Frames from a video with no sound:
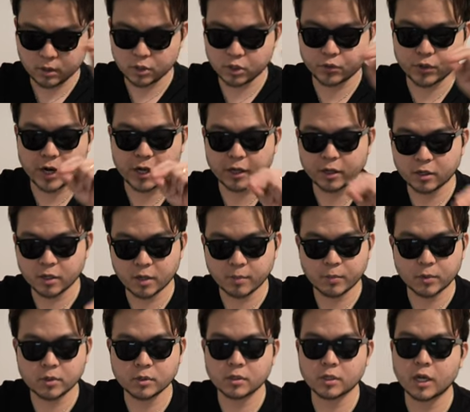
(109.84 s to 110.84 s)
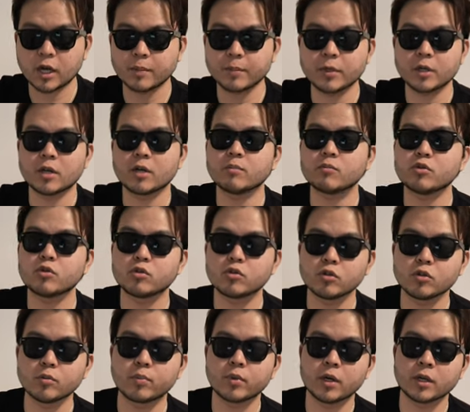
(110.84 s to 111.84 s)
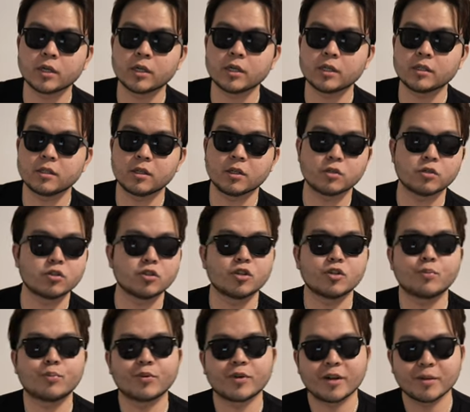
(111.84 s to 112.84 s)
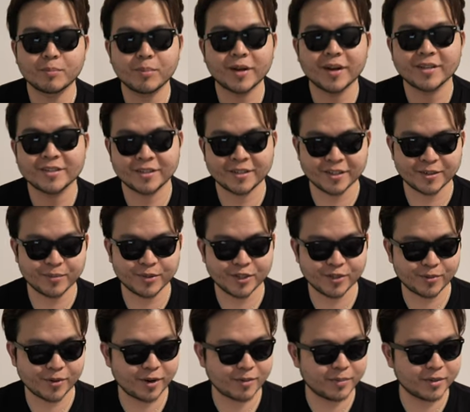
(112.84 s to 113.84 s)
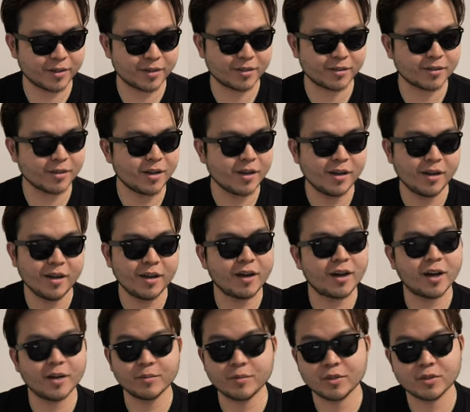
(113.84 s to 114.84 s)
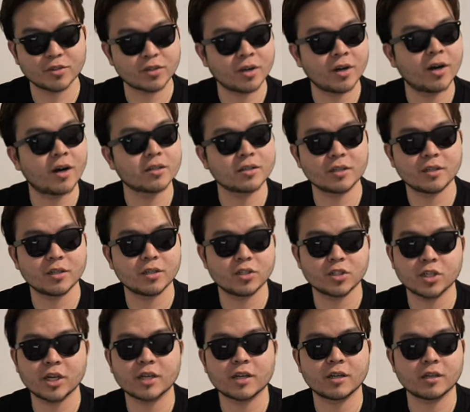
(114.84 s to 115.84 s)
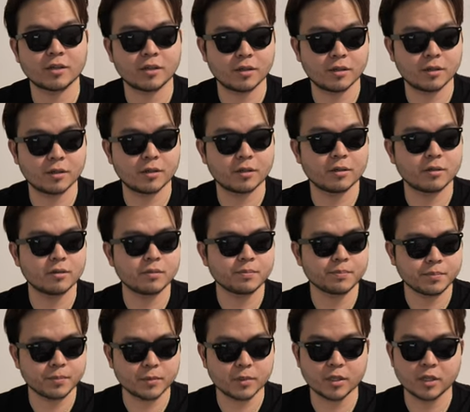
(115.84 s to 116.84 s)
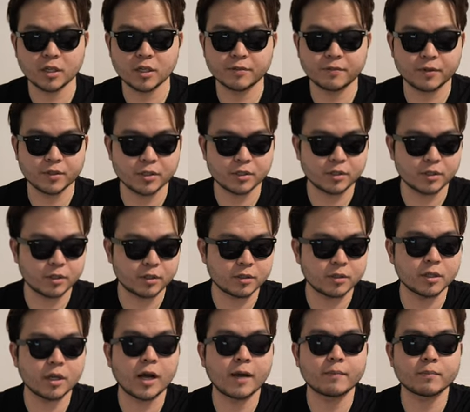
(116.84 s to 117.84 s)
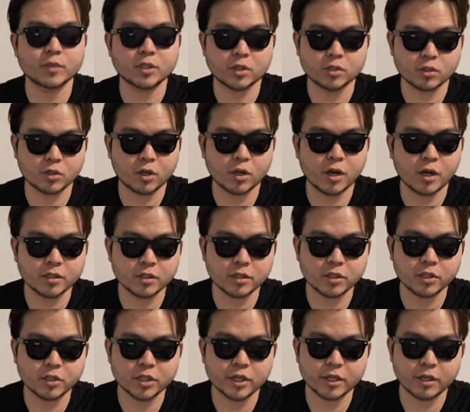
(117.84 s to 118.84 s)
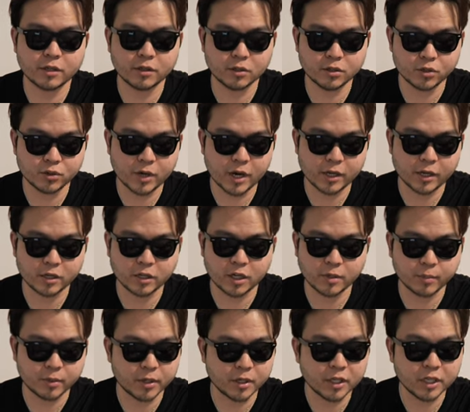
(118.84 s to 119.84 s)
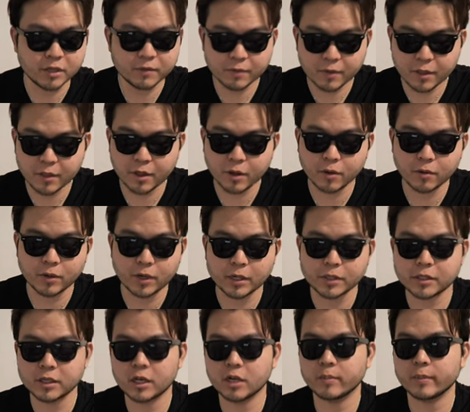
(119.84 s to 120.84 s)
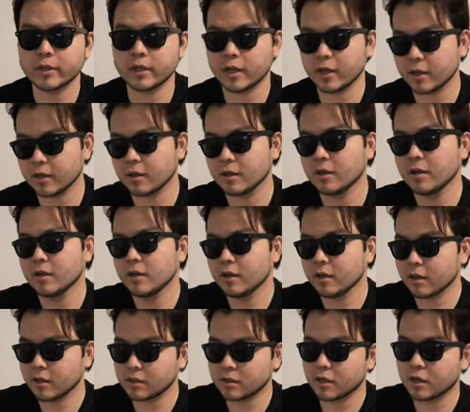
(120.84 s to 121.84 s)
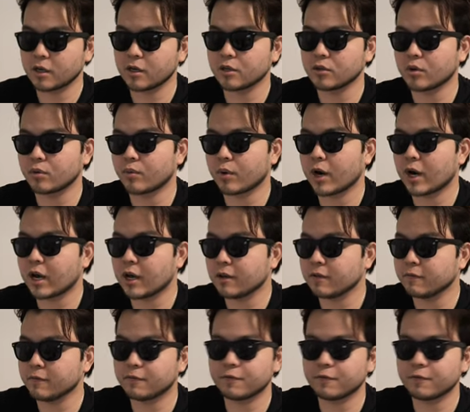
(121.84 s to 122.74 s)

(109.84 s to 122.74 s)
tracking numbers, I become super uneasy and super unpleasant to be around, because I'm just constantly checking the deliveries. I'm just constantly checking the tracking number, even though they tell me, hey, it's gonna arrive